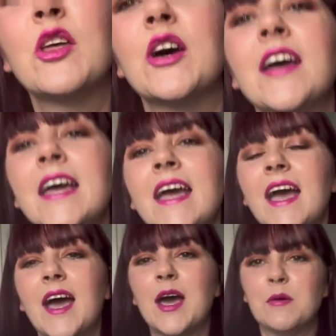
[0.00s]
that
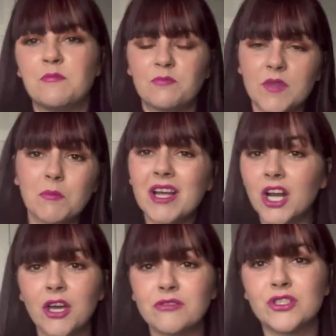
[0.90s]
my
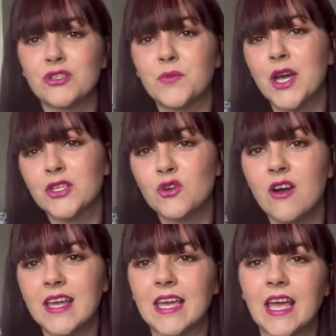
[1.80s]
clothes just weren't
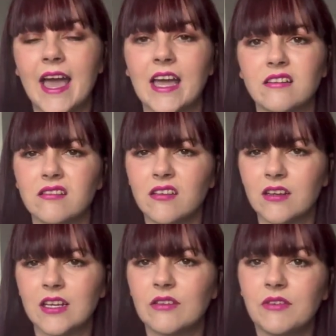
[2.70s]
drying, and
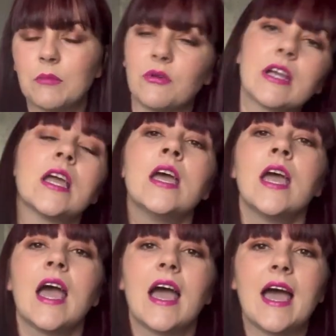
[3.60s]
certainly fabric.
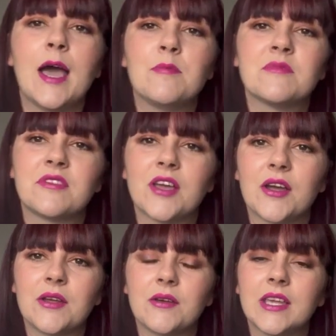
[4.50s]
So
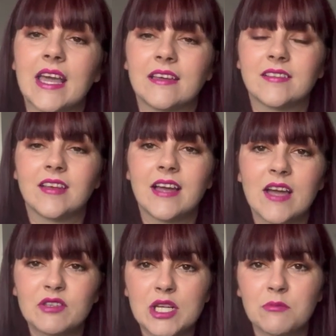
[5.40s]
yes, I
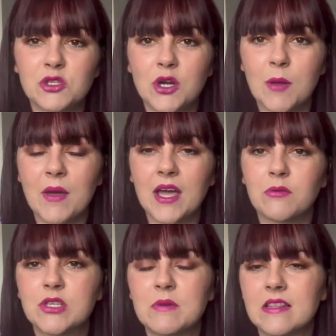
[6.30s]
have a tumble dryer back,
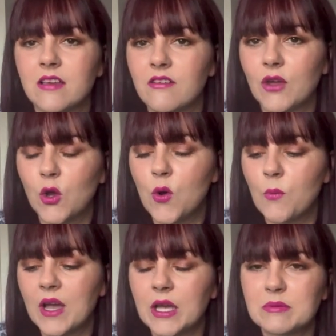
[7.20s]
which means I've caught
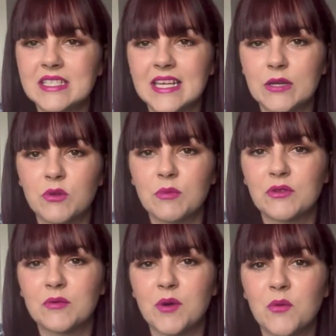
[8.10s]
back up to date with
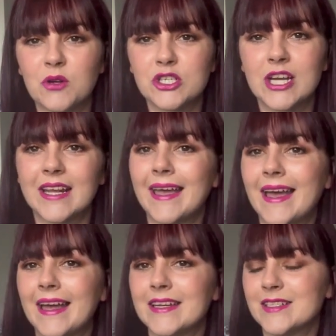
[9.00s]
most of my washing,
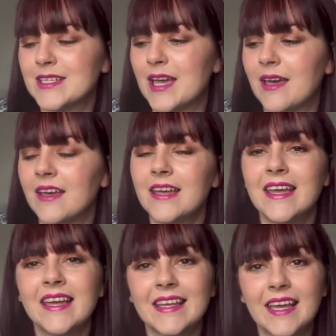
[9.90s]
and I
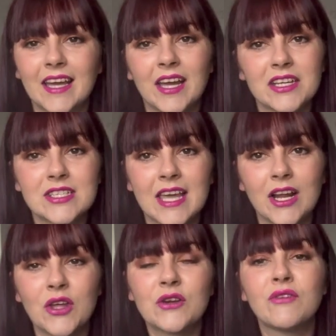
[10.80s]
had to get a
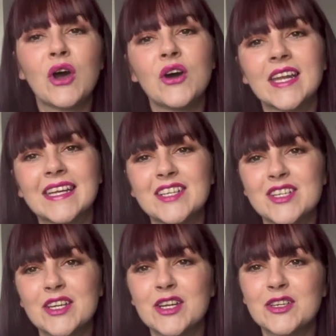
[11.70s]
load of ironing
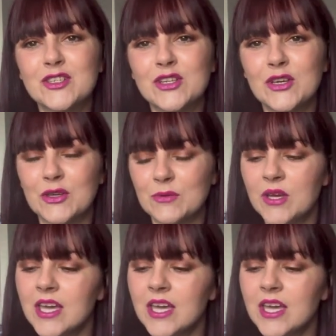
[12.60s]
done too.